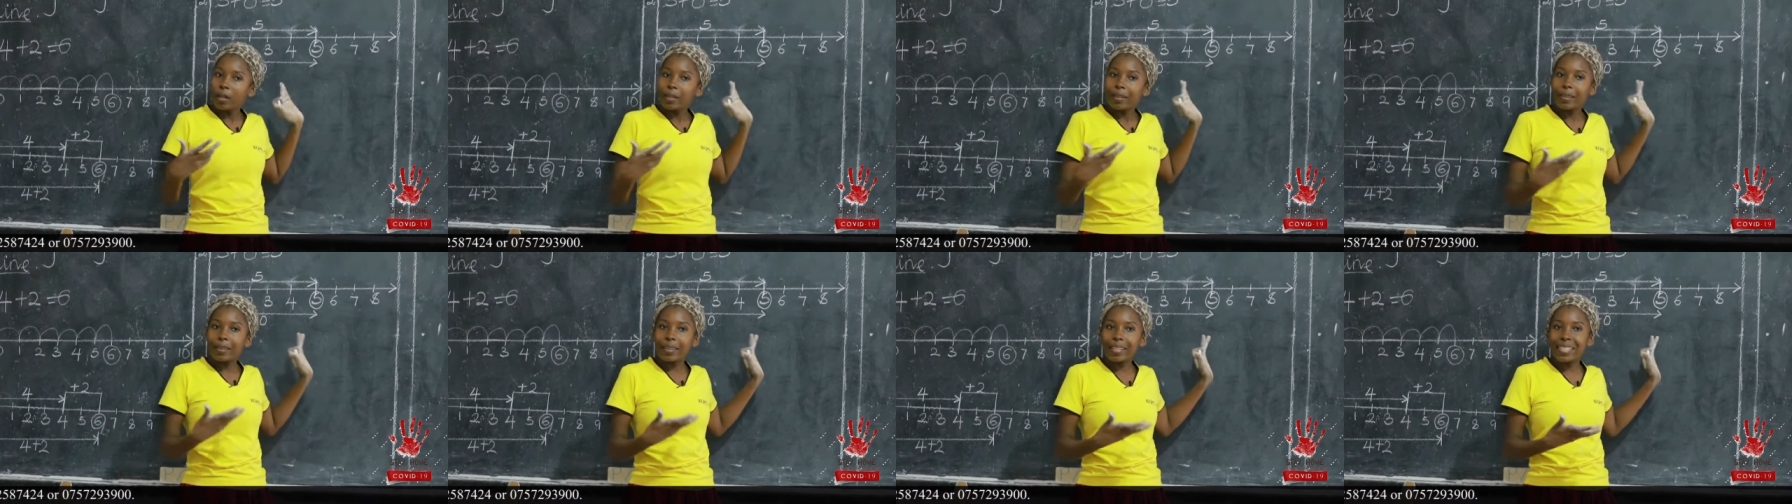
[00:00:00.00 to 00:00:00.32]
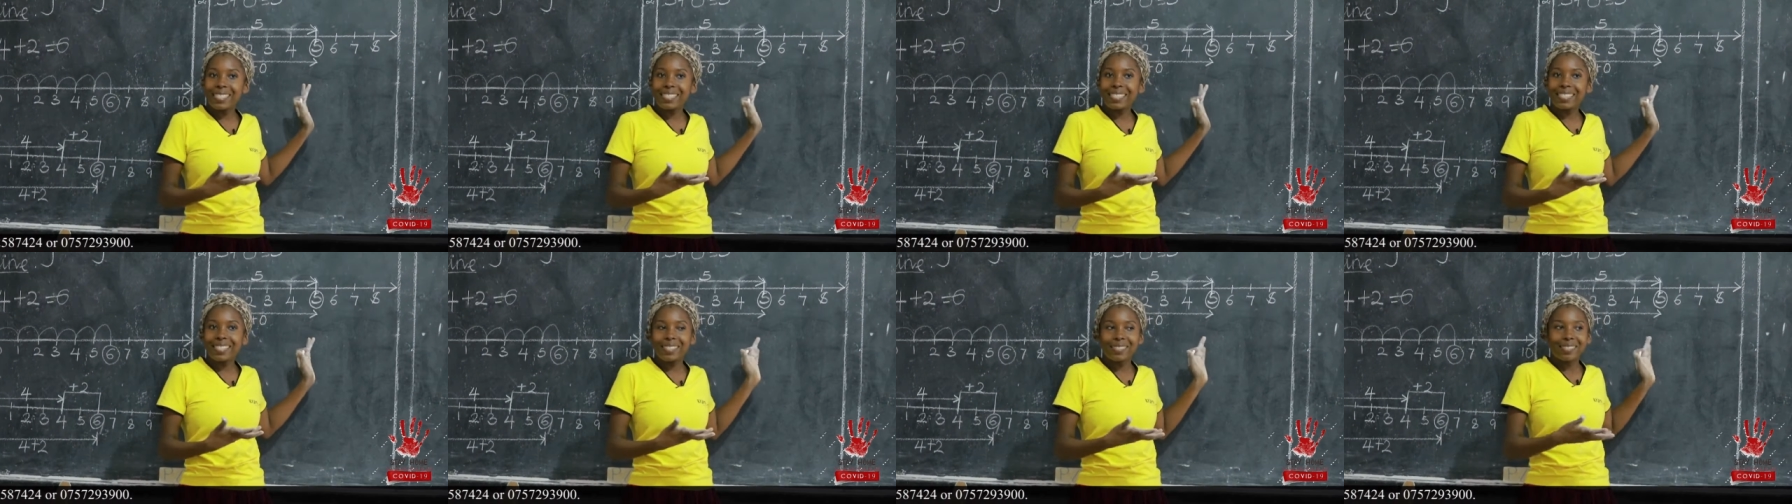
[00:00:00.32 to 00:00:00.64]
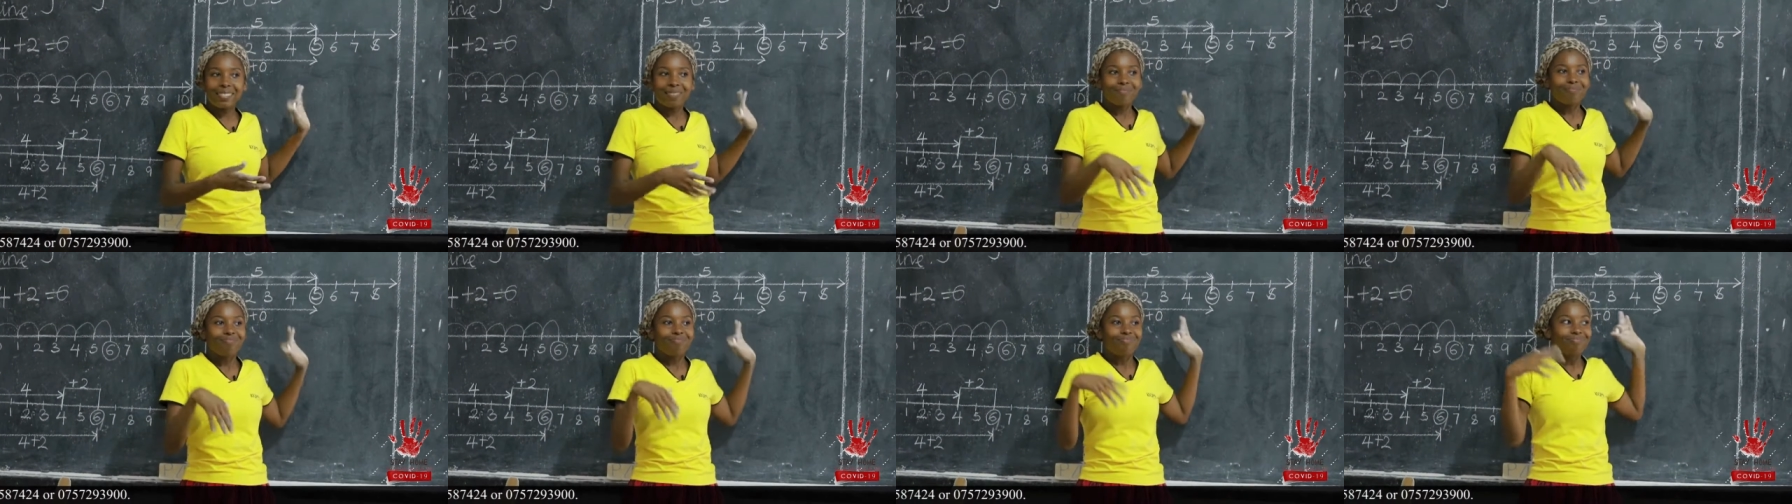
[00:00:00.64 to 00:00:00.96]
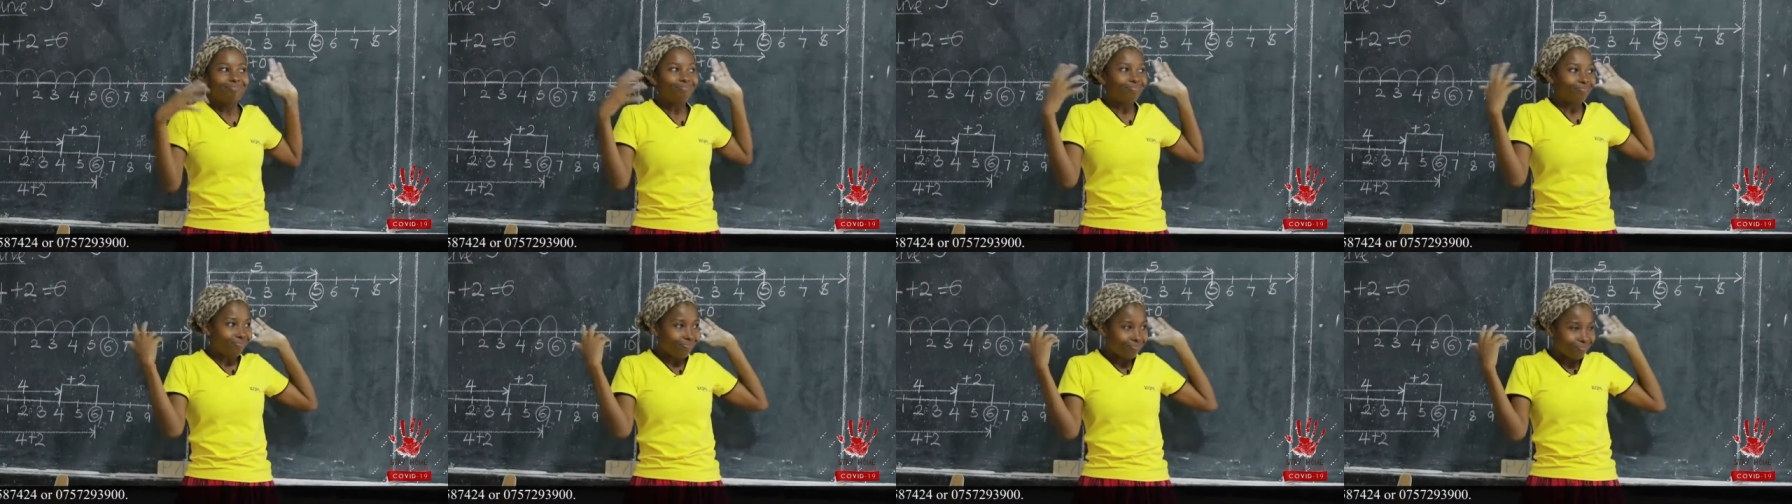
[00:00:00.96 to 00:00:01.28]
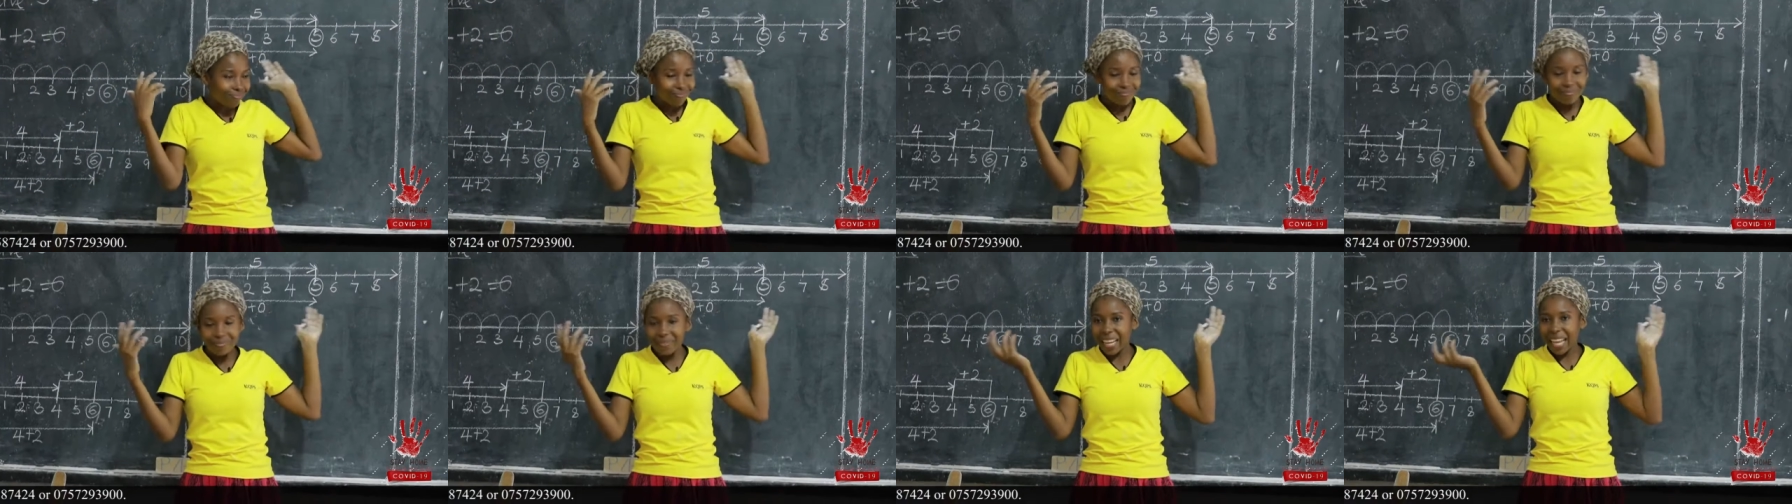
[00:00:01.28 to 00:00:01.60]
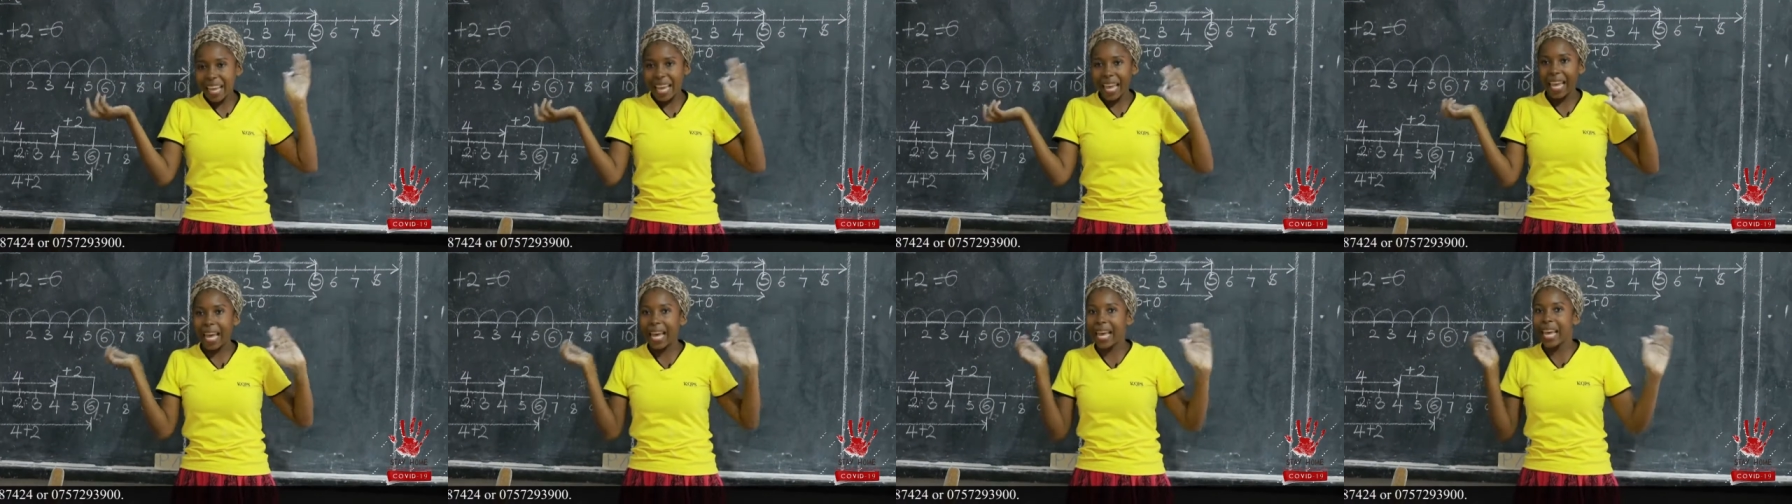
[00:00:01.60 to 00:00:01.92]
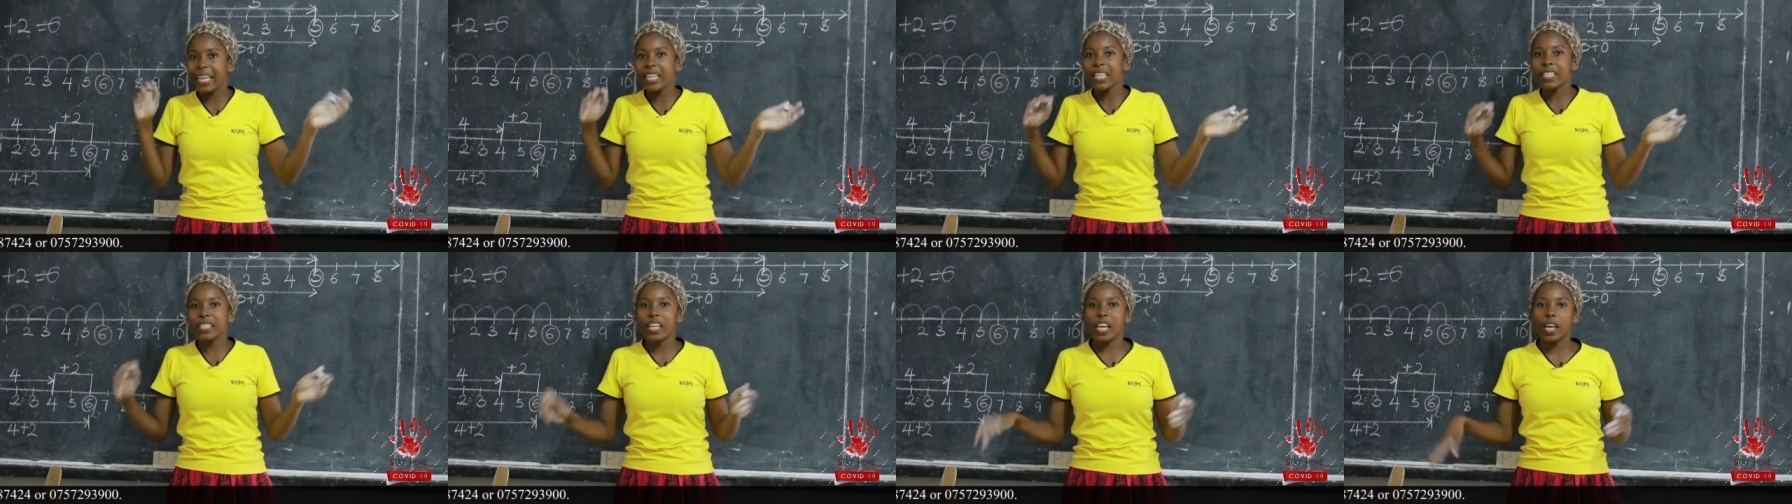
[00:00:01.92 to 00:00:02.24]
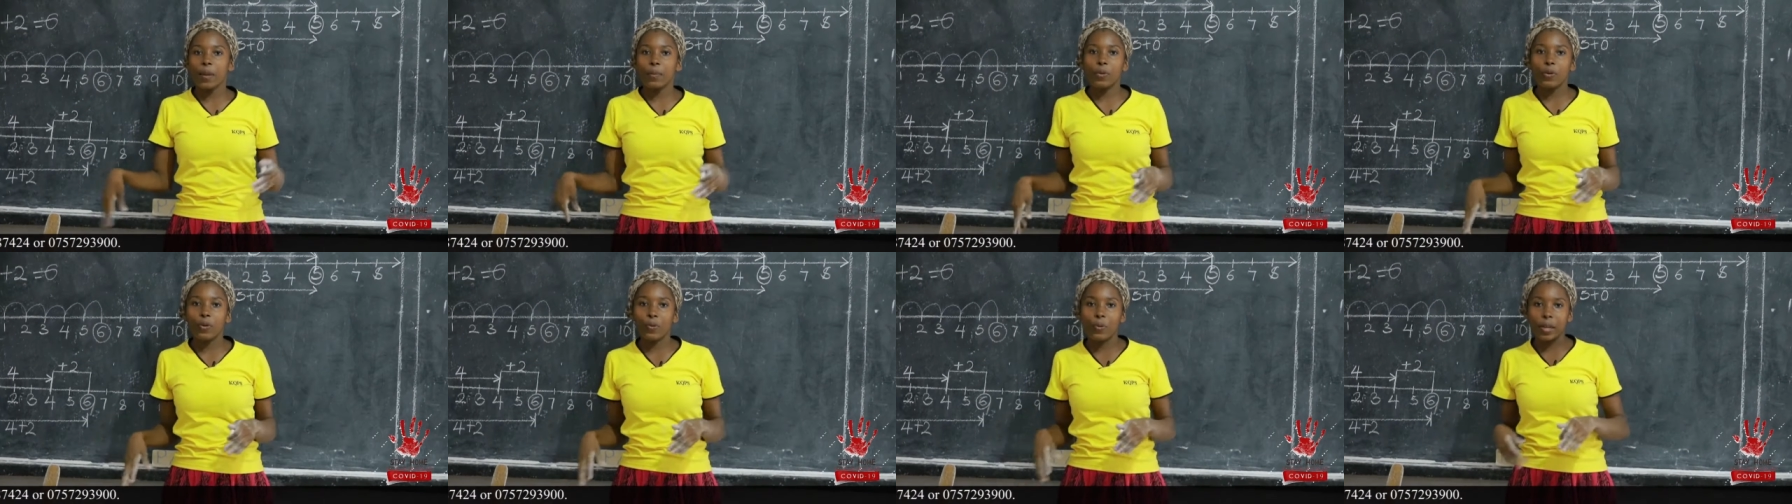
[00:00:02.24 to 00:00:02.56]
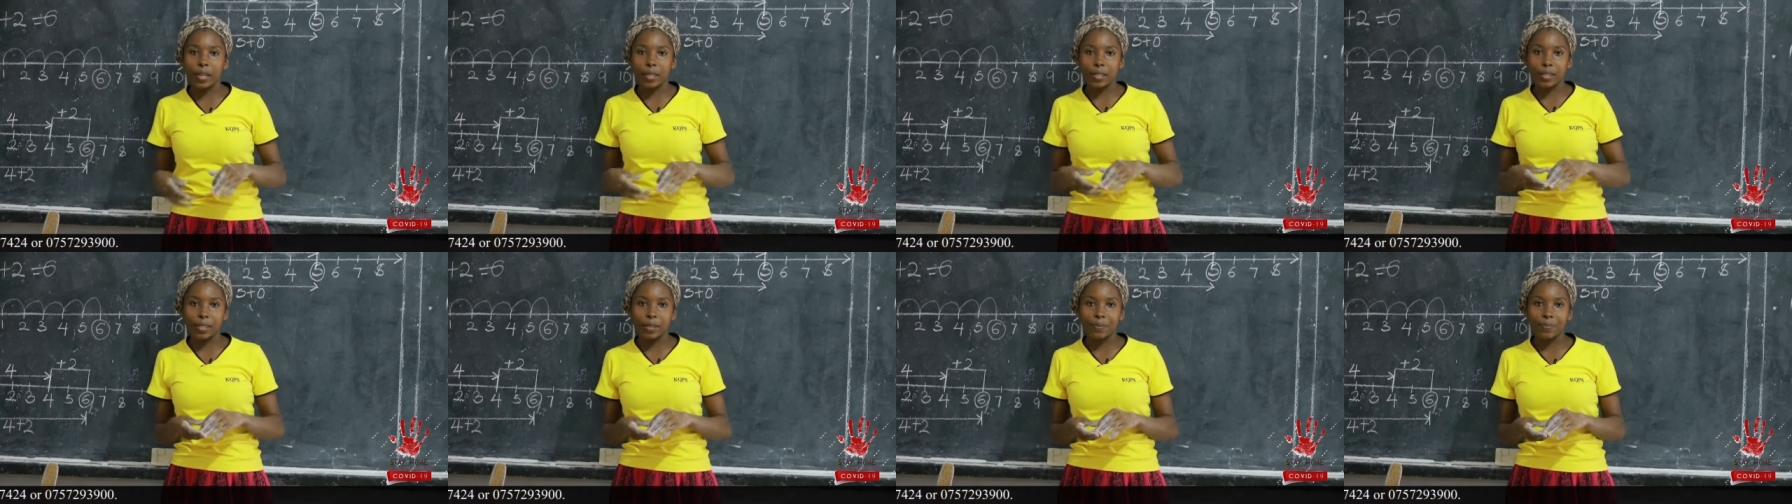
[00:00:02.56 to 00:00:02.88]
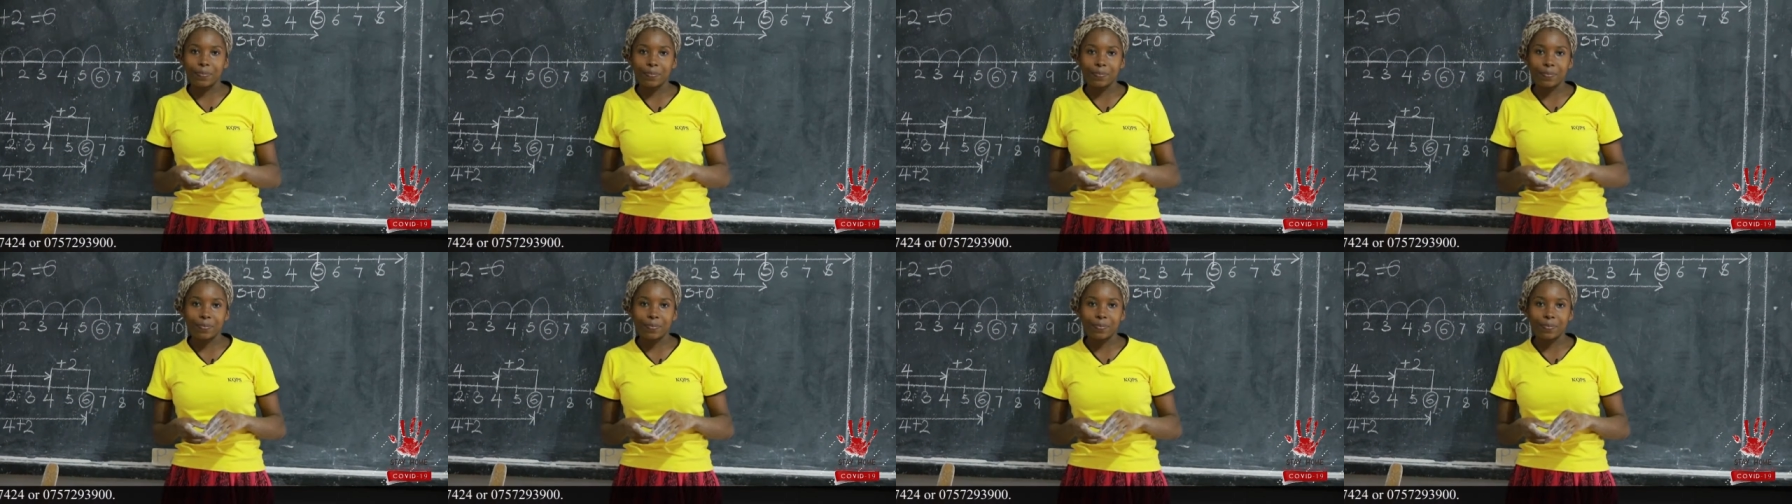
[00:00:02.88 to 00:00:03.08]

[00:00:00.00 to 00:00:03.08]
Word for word: this anytime you want.